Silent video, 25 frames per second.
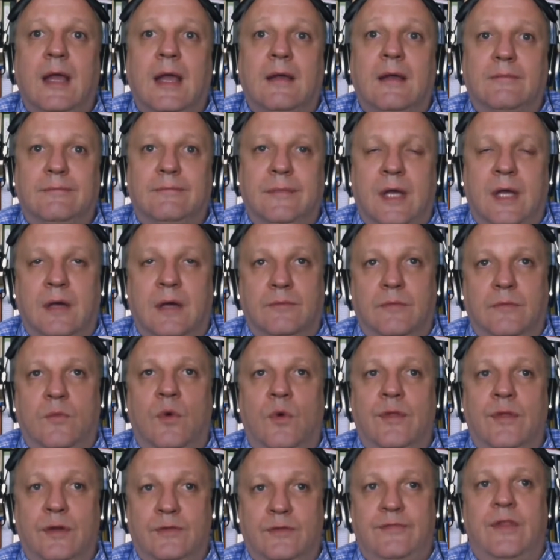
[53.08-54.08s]
you know
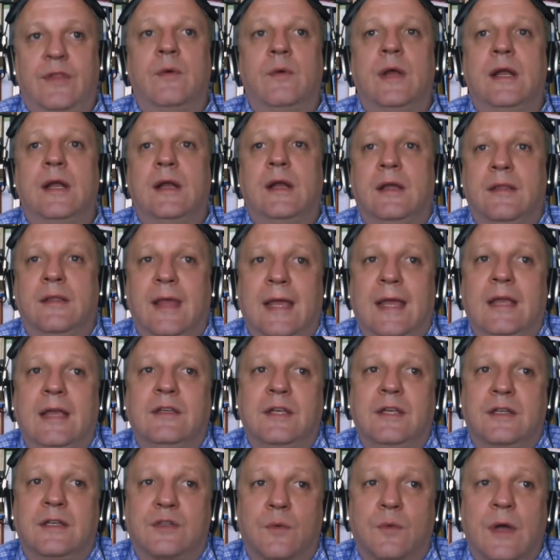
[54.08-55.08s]
where there's fluidity the
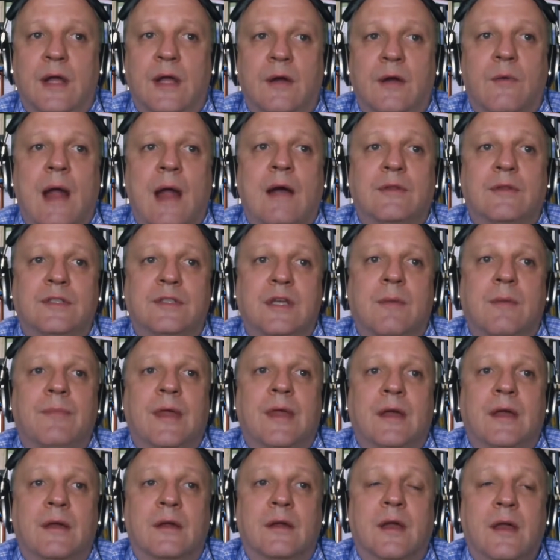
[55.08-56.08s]
easiest way around
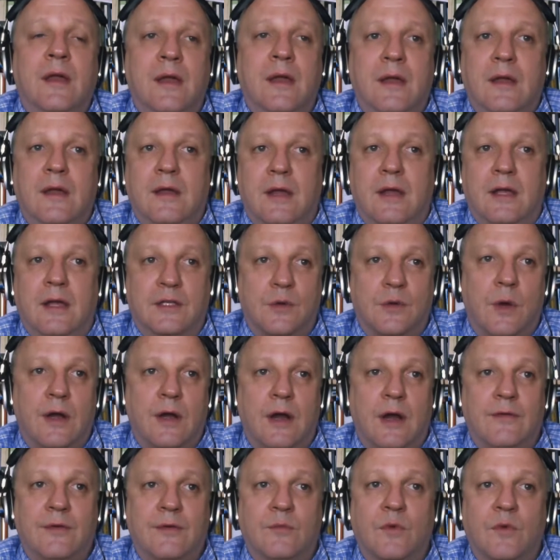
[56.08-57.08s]
something is
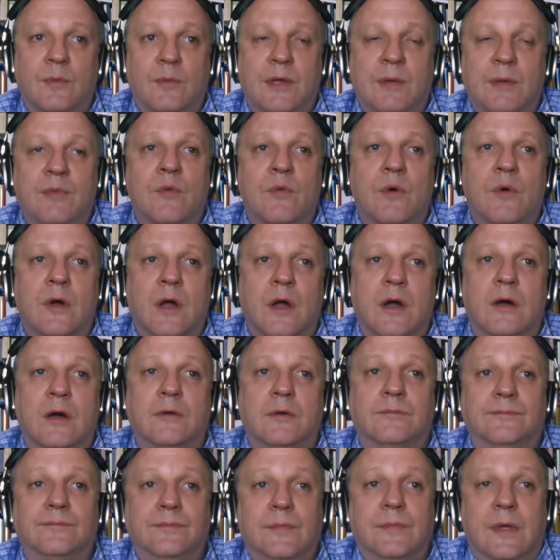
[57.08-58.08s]
quite often where people will
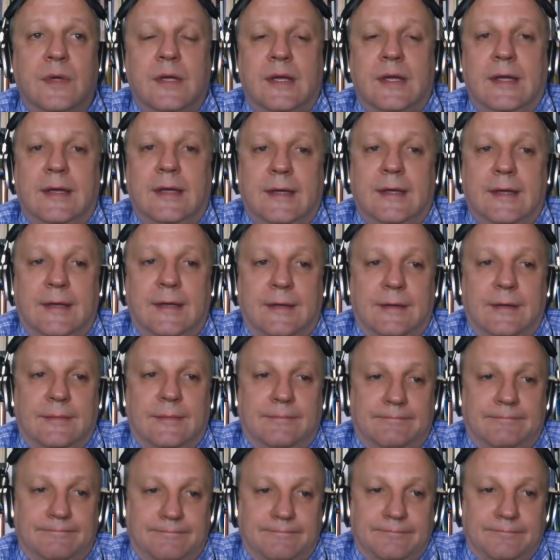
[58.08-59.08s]
go
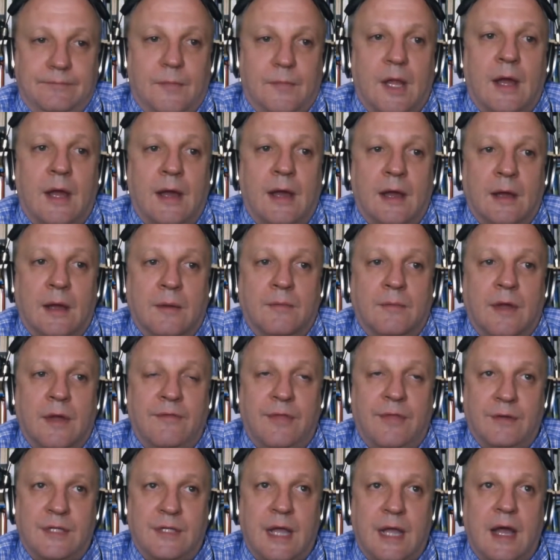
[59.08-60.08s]
um,
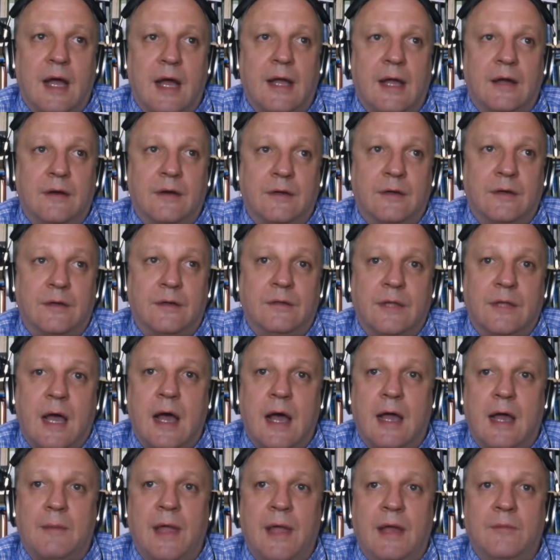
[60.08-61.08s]
if there's a high hurdle and a
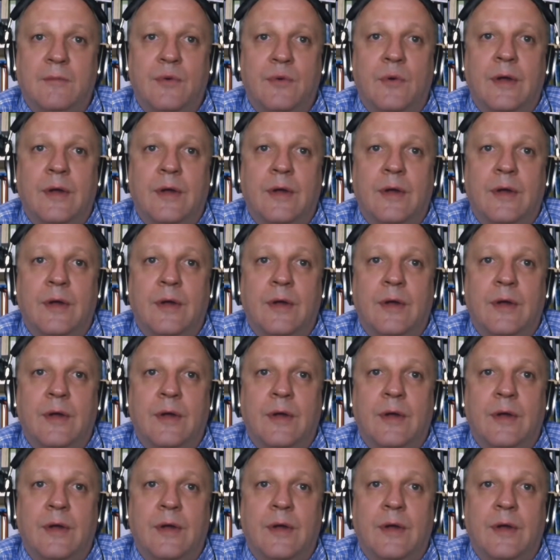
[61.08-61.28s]
high pain